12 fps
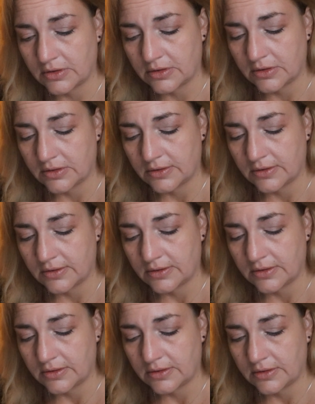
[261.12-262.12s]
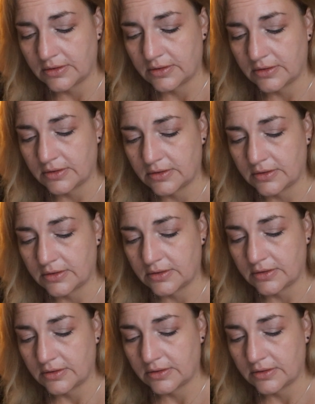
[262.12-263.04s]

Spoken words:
(no one is talking)